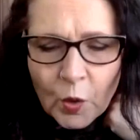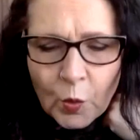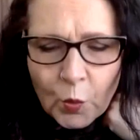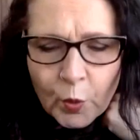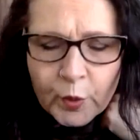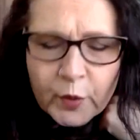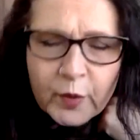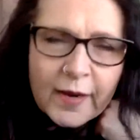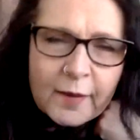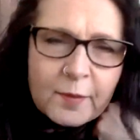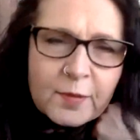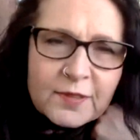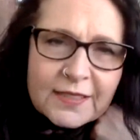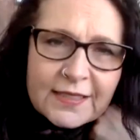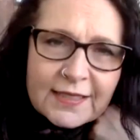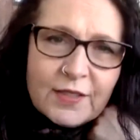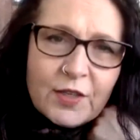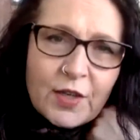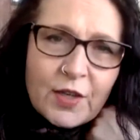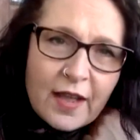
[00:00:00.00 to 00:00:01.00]
were able
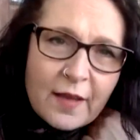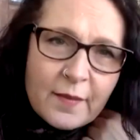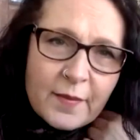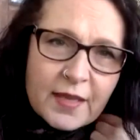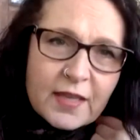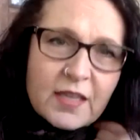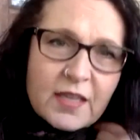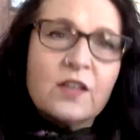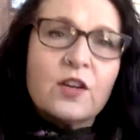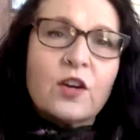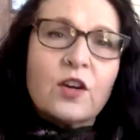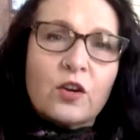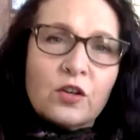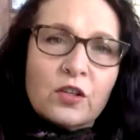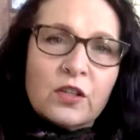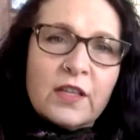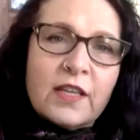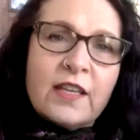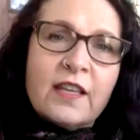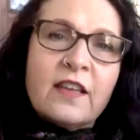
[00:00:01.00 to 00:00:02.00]
to come in
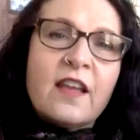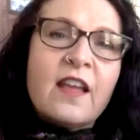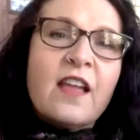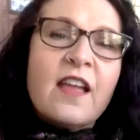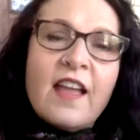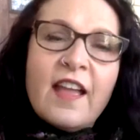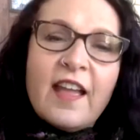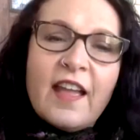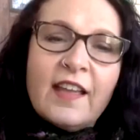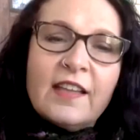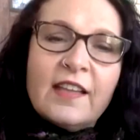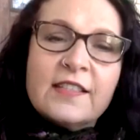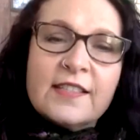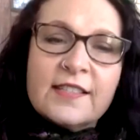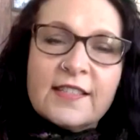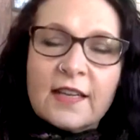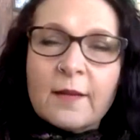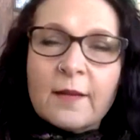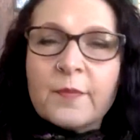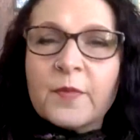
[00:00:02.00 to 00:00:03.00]
early and
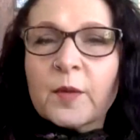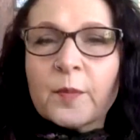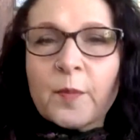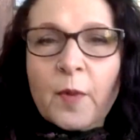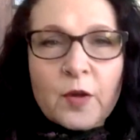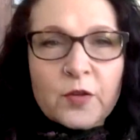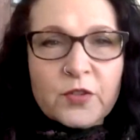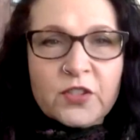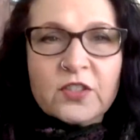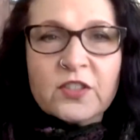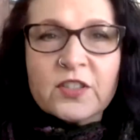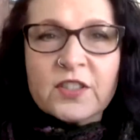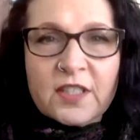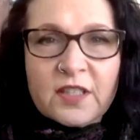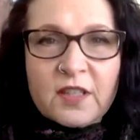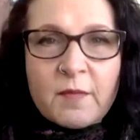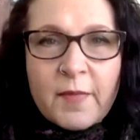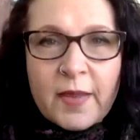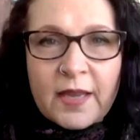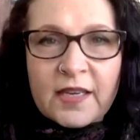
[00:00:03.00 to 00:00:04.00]
set up their posters
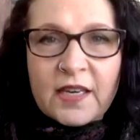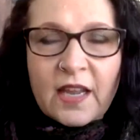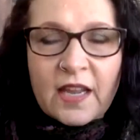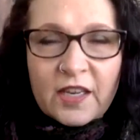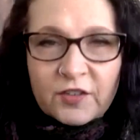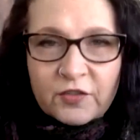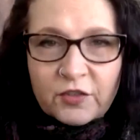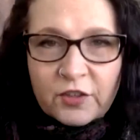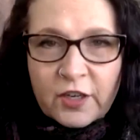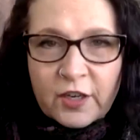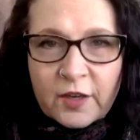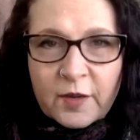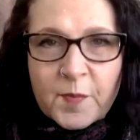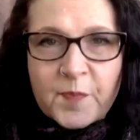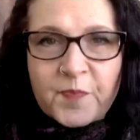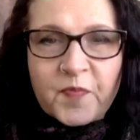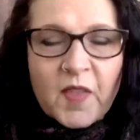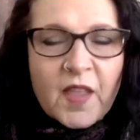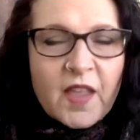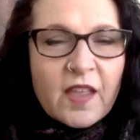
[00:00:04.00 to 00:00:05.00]
in the main
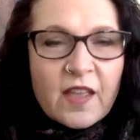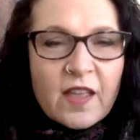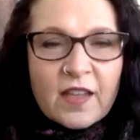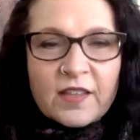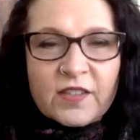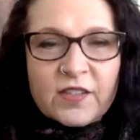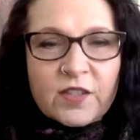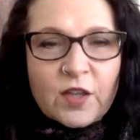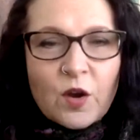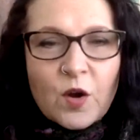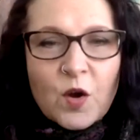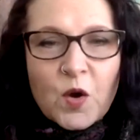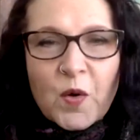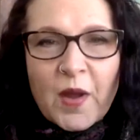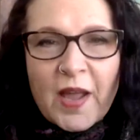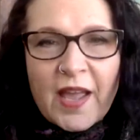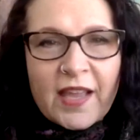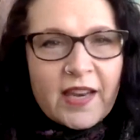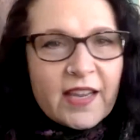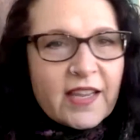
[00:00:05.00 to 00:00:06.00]
atrium. So
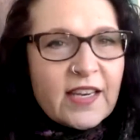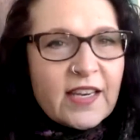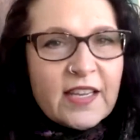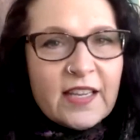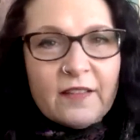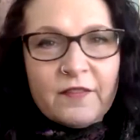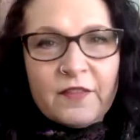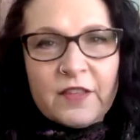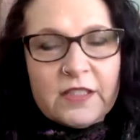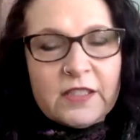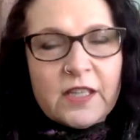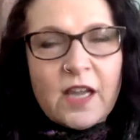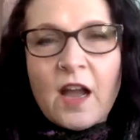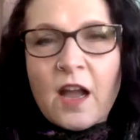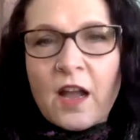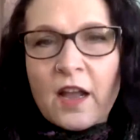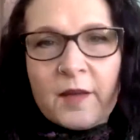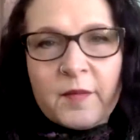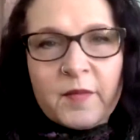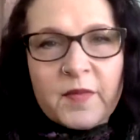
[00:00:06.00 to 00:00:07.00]
at any given
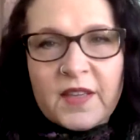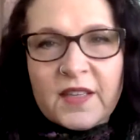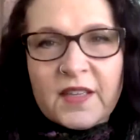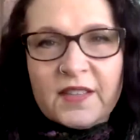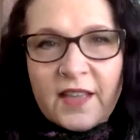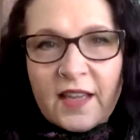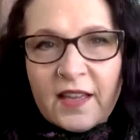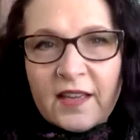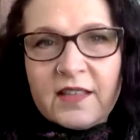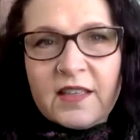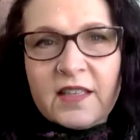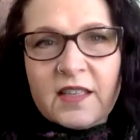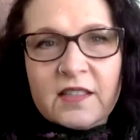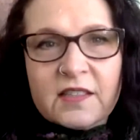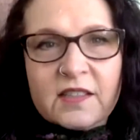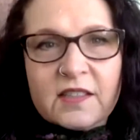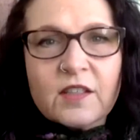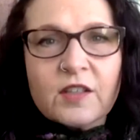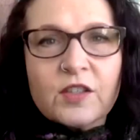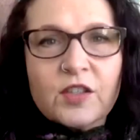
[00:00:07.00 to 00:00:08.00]
time, the
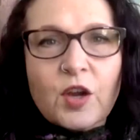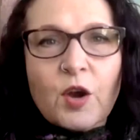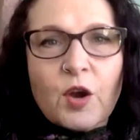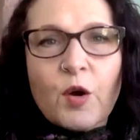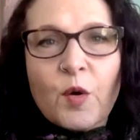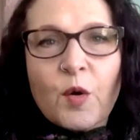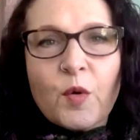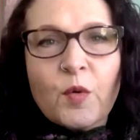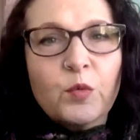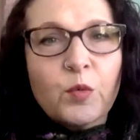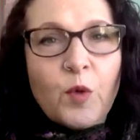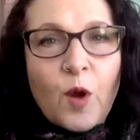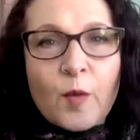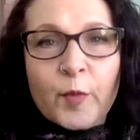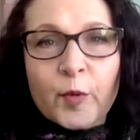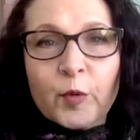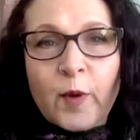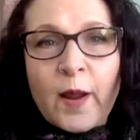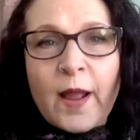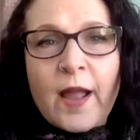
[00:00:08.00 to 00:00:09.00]
attendees could go roam
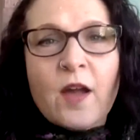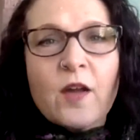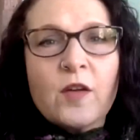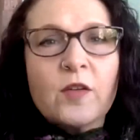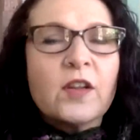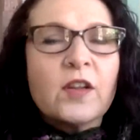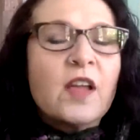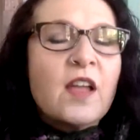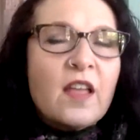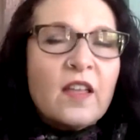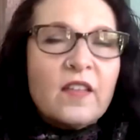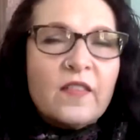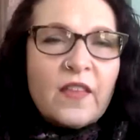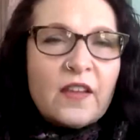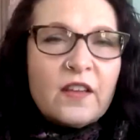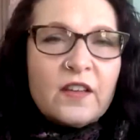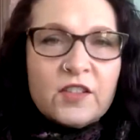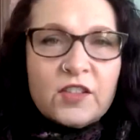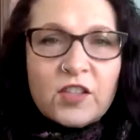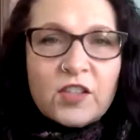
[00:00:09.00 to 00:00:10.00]
around, they
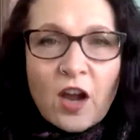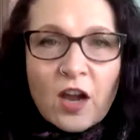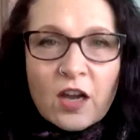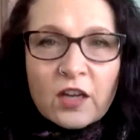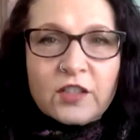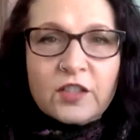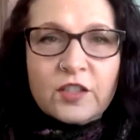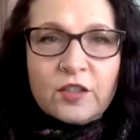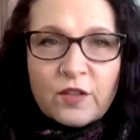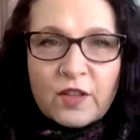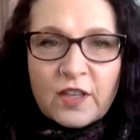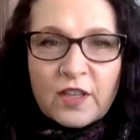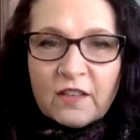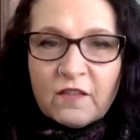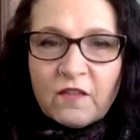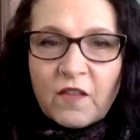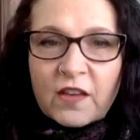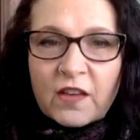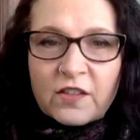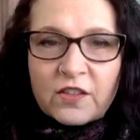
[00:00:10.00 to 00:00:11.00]
could talk to the
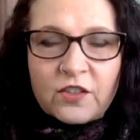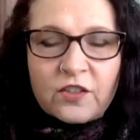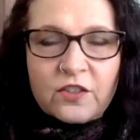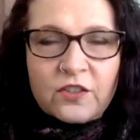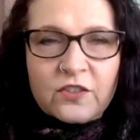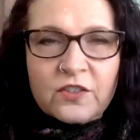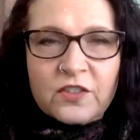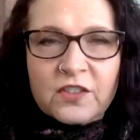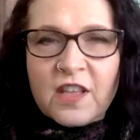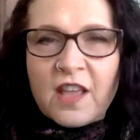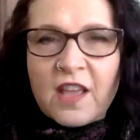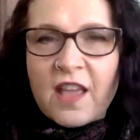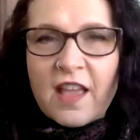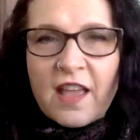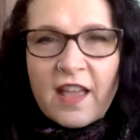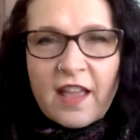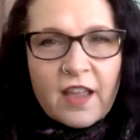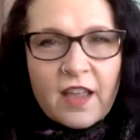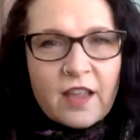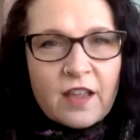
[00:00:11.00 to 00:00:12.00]
inventors
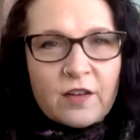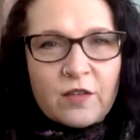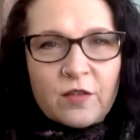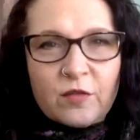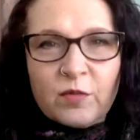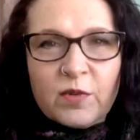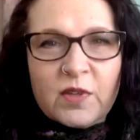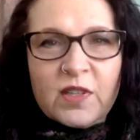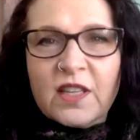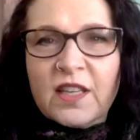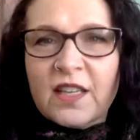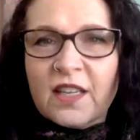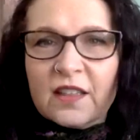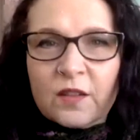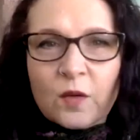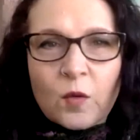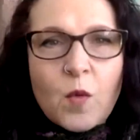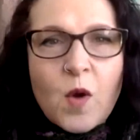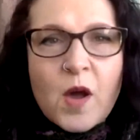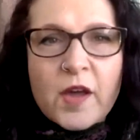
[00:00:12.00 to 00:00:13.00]
and really get
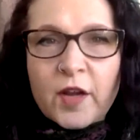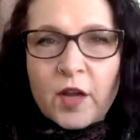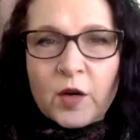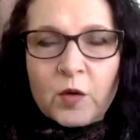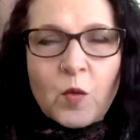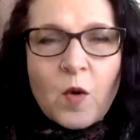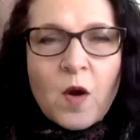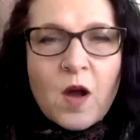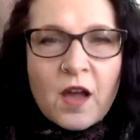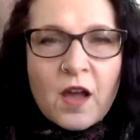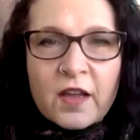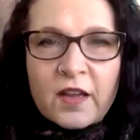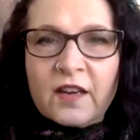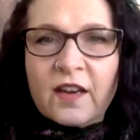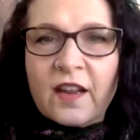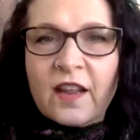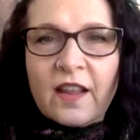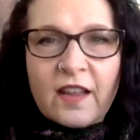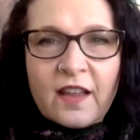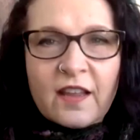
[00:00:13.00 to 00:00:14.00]
the one on one
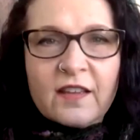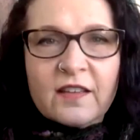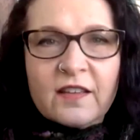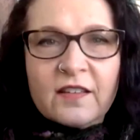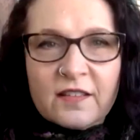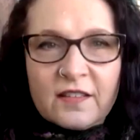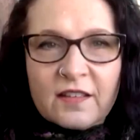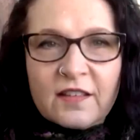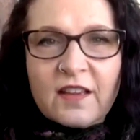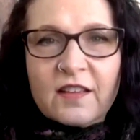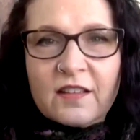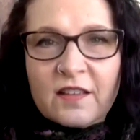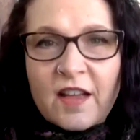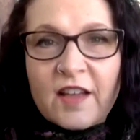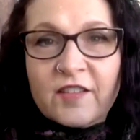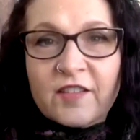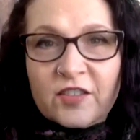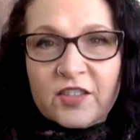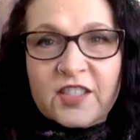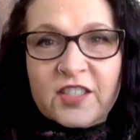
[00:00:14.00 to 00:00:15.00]
and
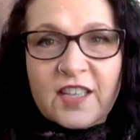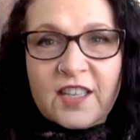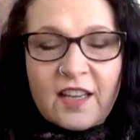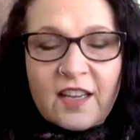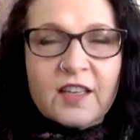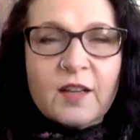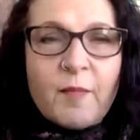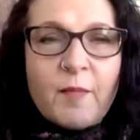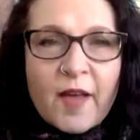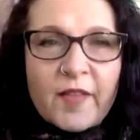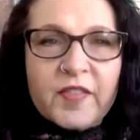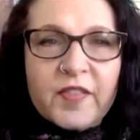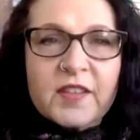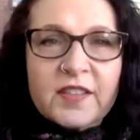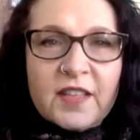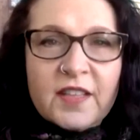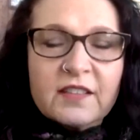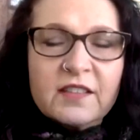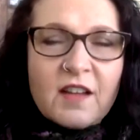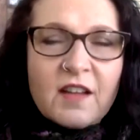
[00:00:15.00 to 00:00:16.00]
understand about the
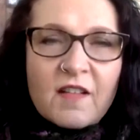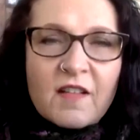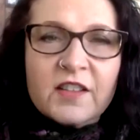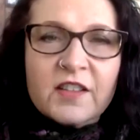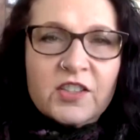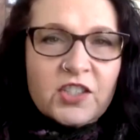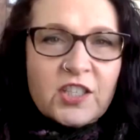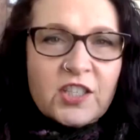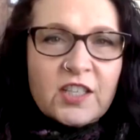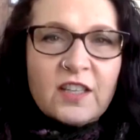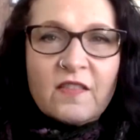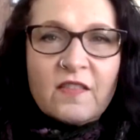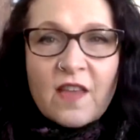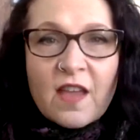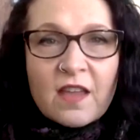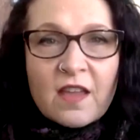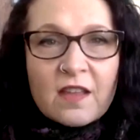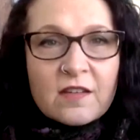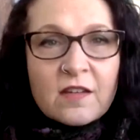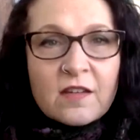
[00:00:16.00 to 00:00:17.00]
technology. And
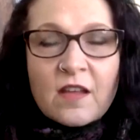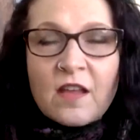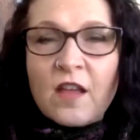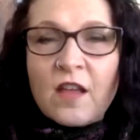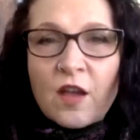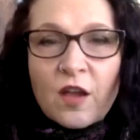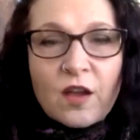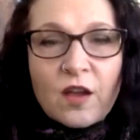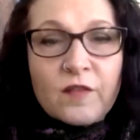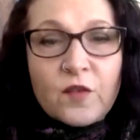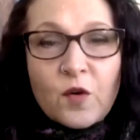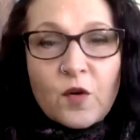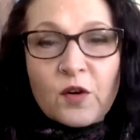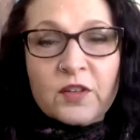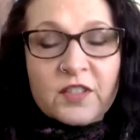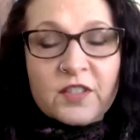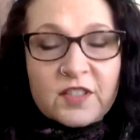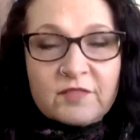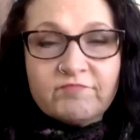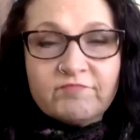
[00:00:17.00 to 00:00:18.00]
then, of
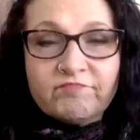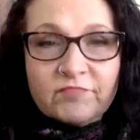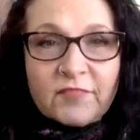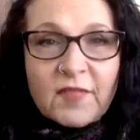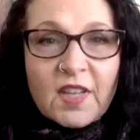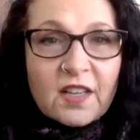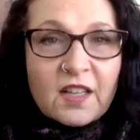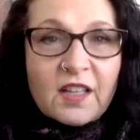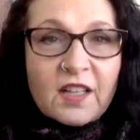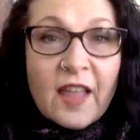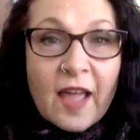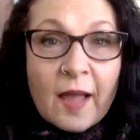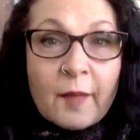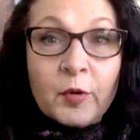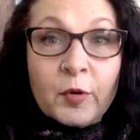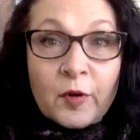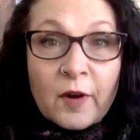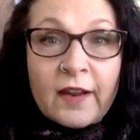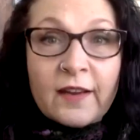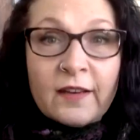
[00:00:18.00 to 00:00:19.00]
course,
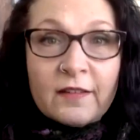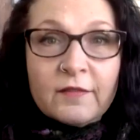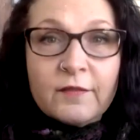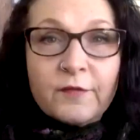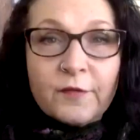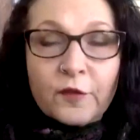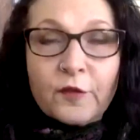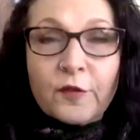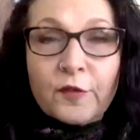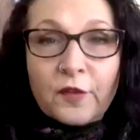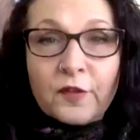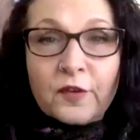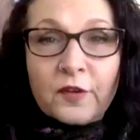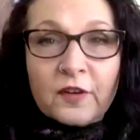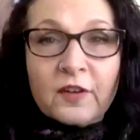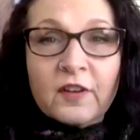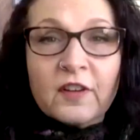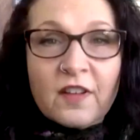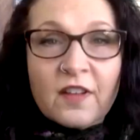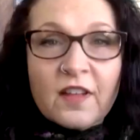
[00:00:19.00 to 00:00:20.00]
collaborate
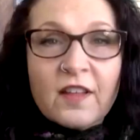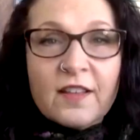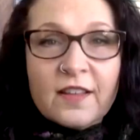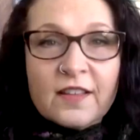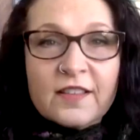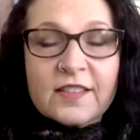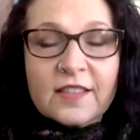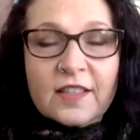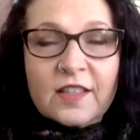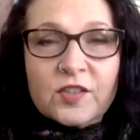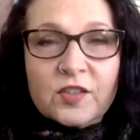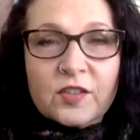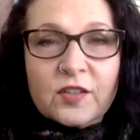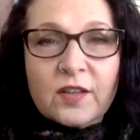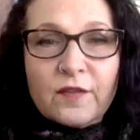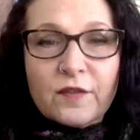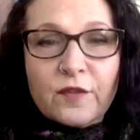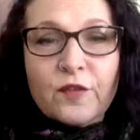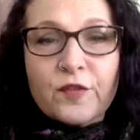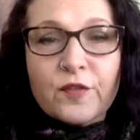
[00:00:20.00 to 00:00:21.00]
further,
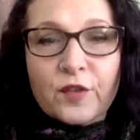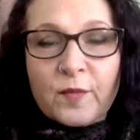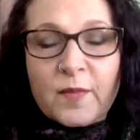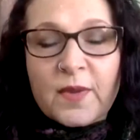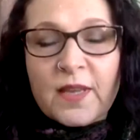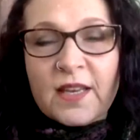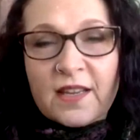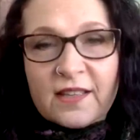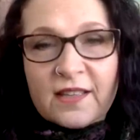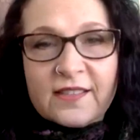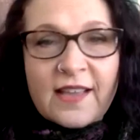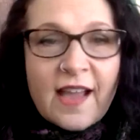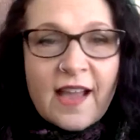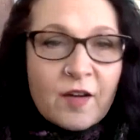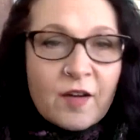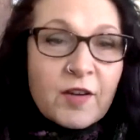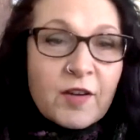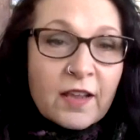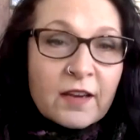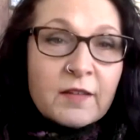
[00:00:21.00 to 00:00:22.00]
scheduling further meetings
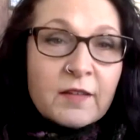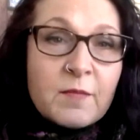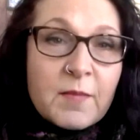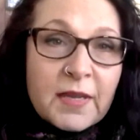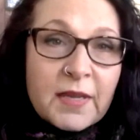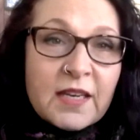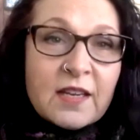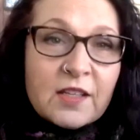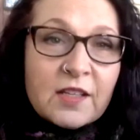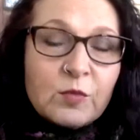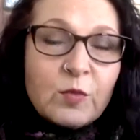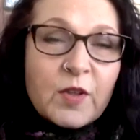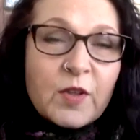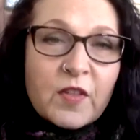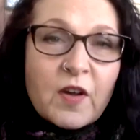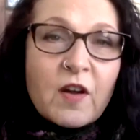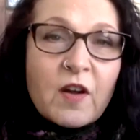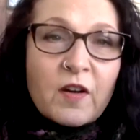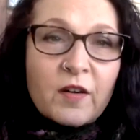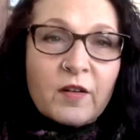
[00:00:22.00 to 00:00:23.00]
out and meetings with
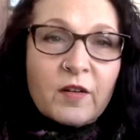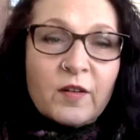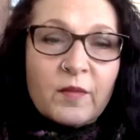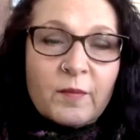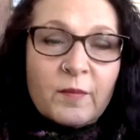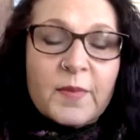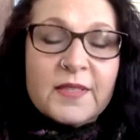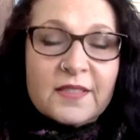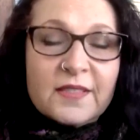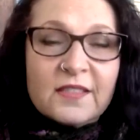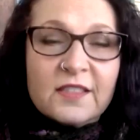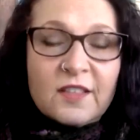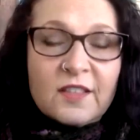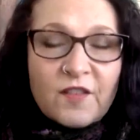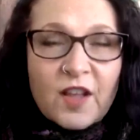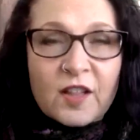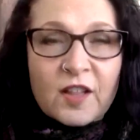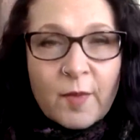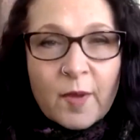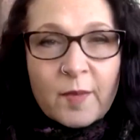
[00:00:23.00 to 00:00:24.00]
our business
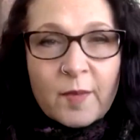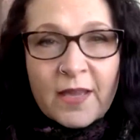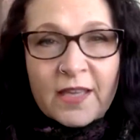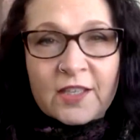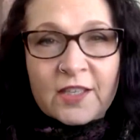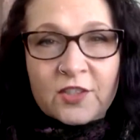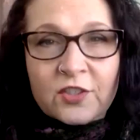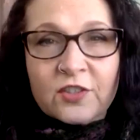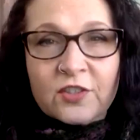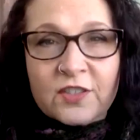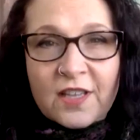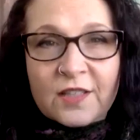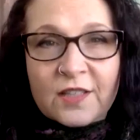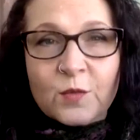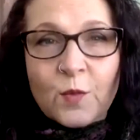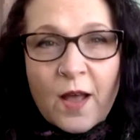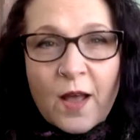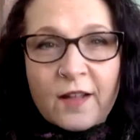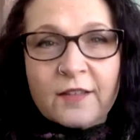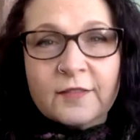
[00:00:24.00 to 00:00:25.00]
development managers as
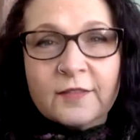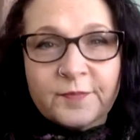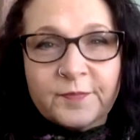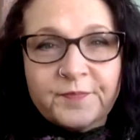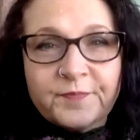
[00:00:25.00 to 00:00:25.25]
well.